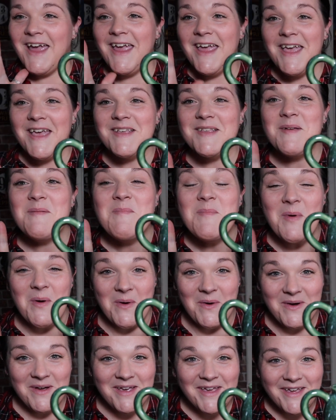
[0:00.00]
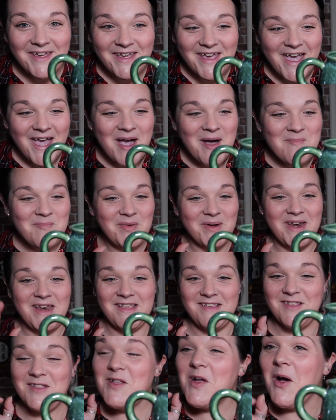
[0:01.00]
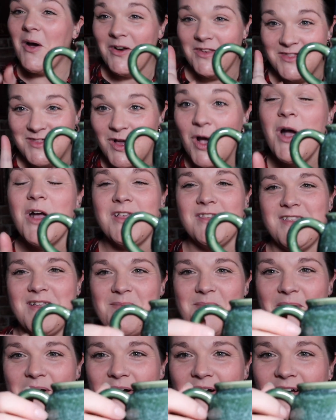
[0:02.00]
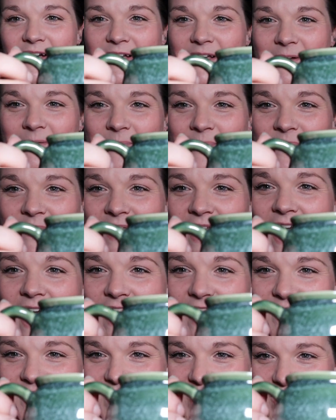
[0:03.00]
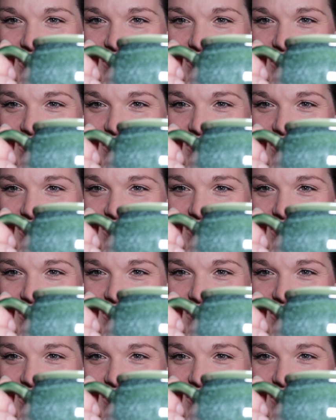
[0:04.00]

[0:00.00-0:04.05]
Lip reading: It is a mug, but it's not just a mug. It is a